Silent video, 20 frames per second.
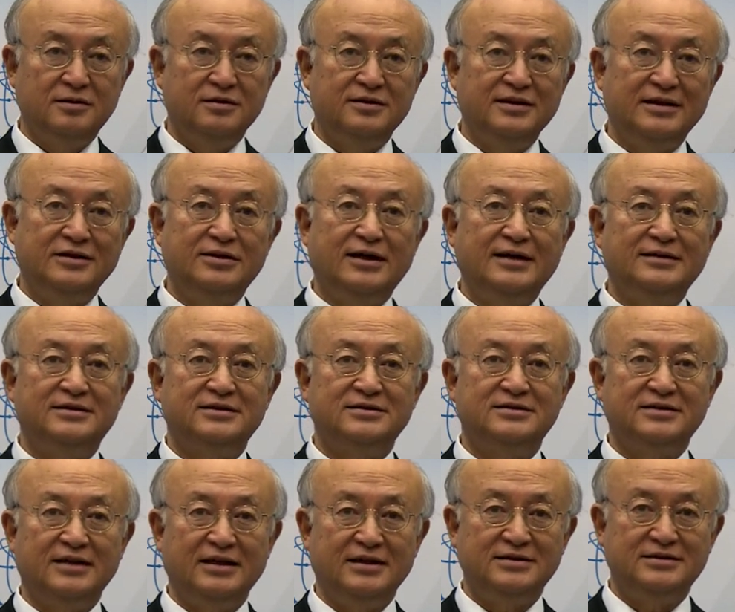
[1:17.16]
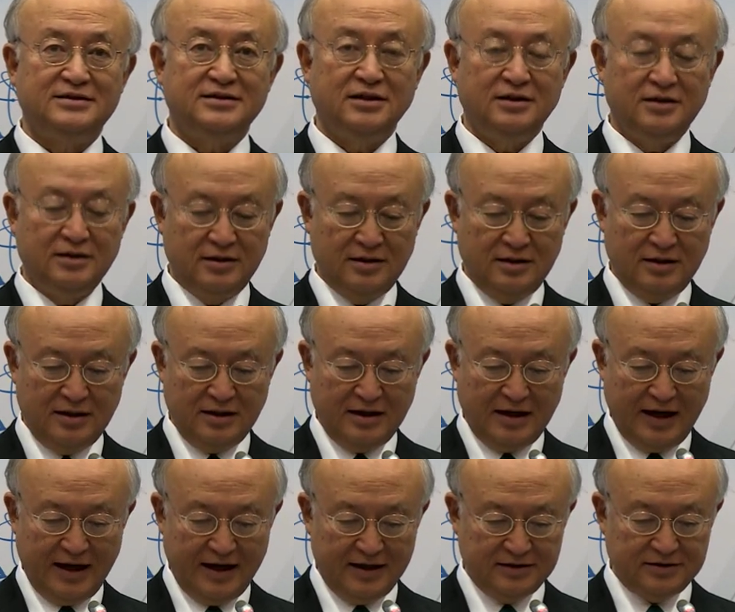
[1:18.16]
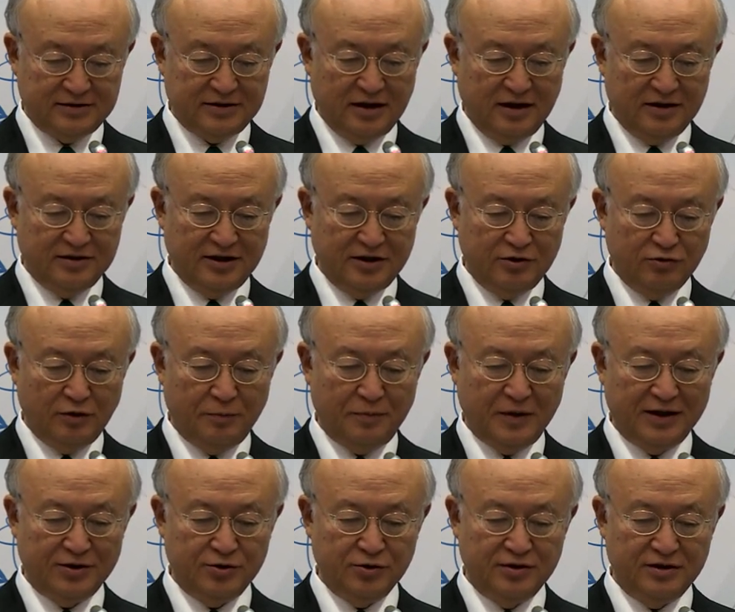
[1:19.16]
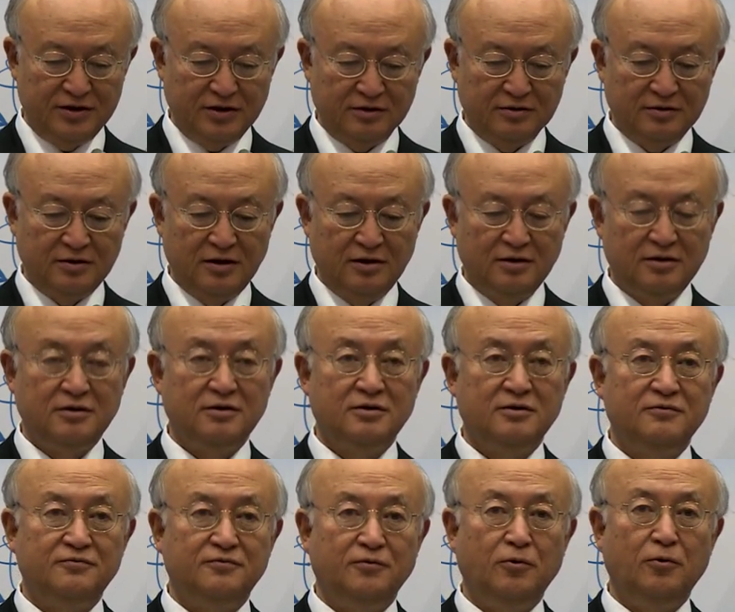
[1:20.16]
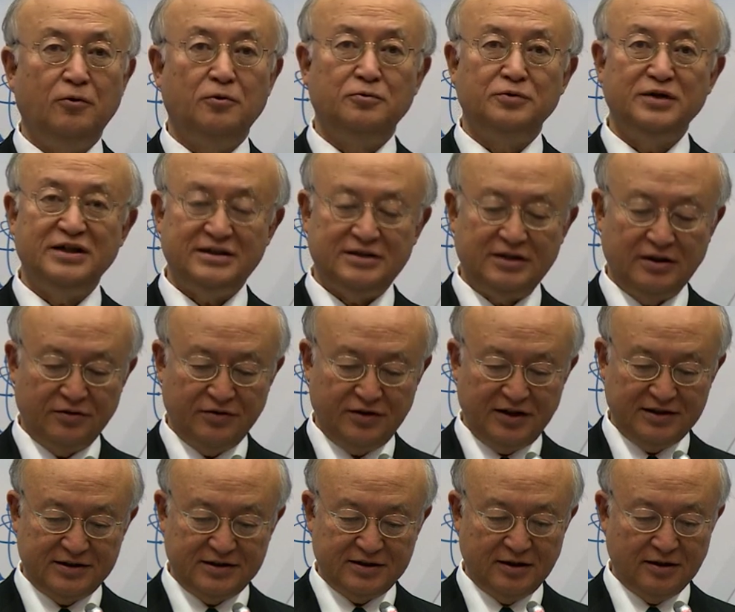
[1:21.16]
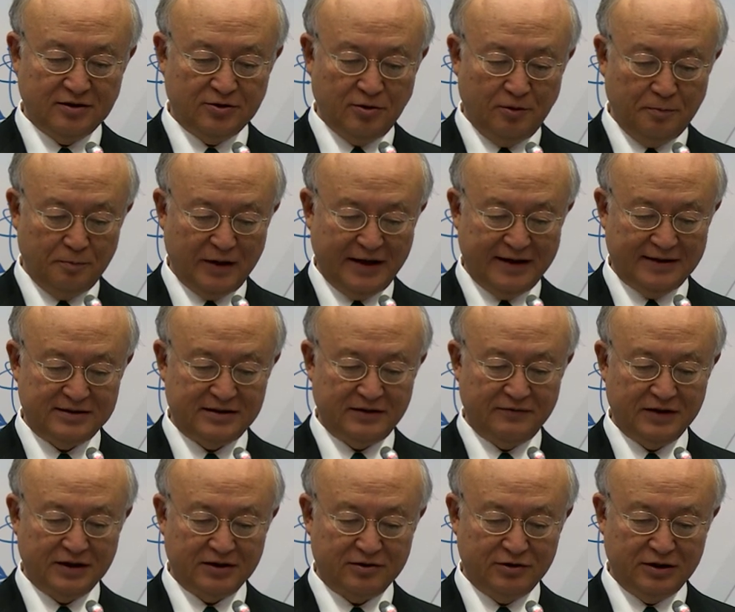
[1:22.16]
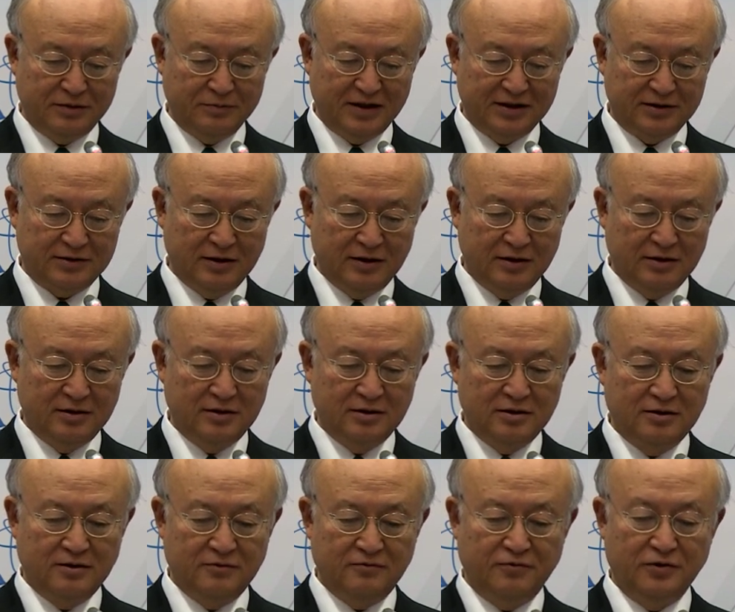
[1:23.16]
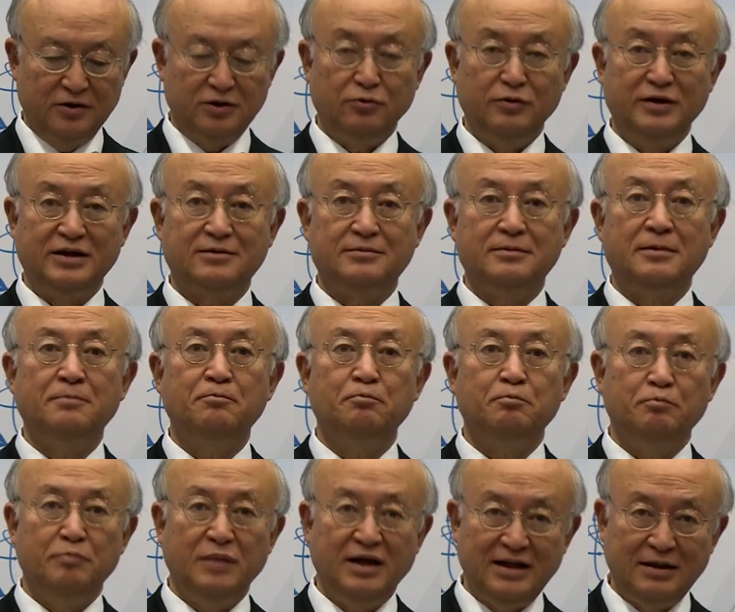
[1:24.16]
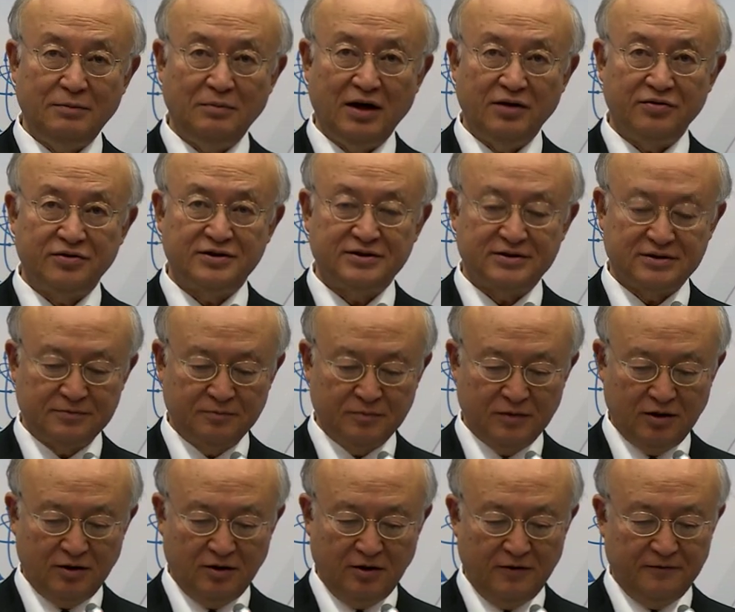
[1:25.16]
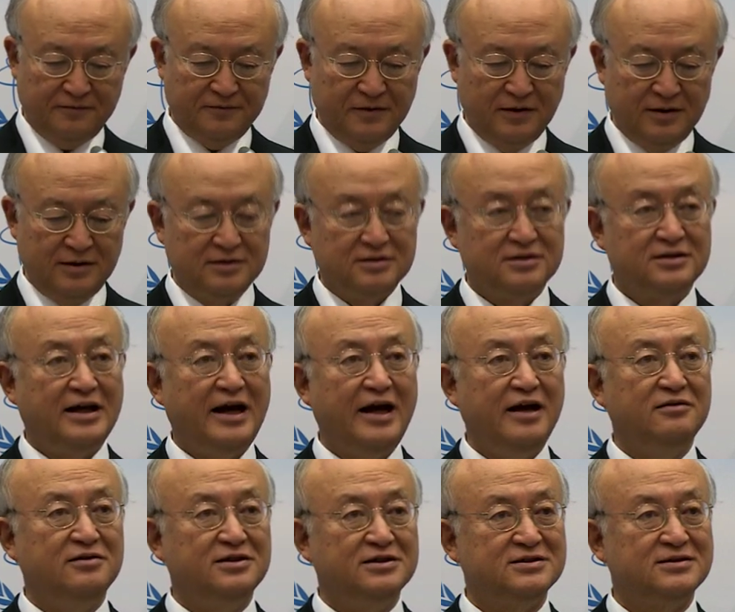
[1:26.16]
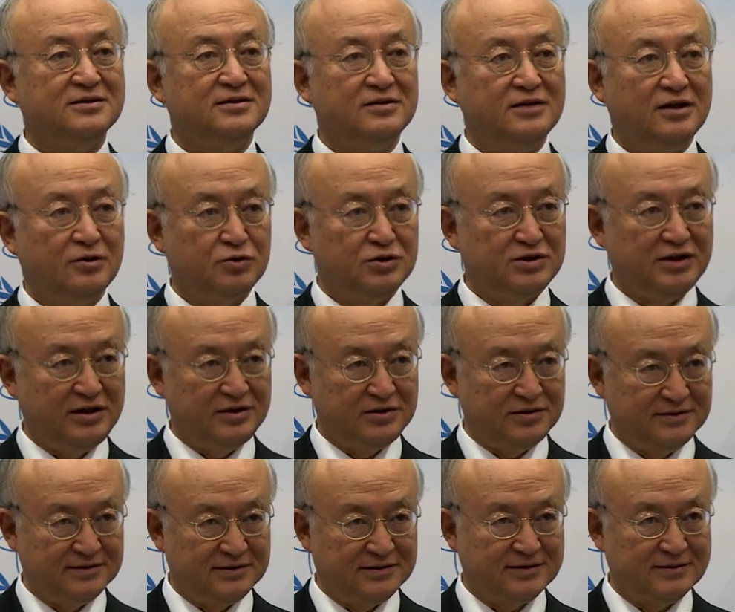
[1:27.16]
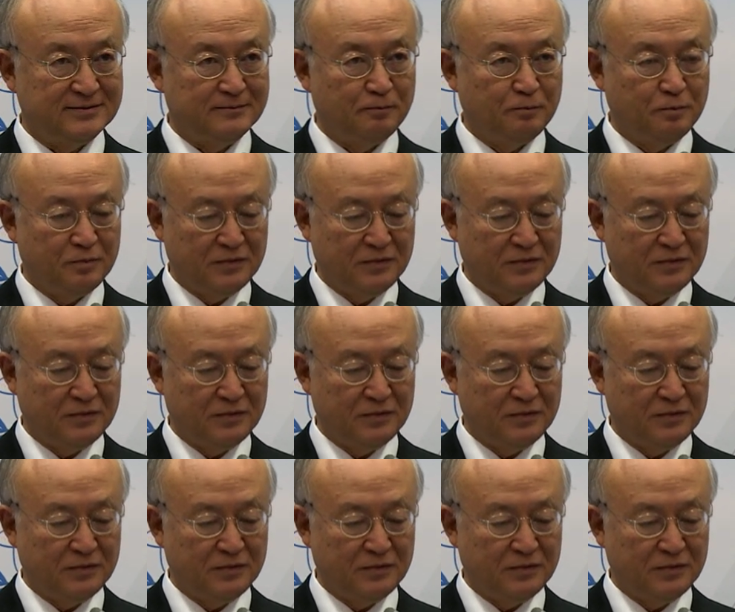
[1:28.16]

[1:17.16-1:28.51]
the United States, and the European Union for reaching this comprehensive agreement following many months of tireless negotiations.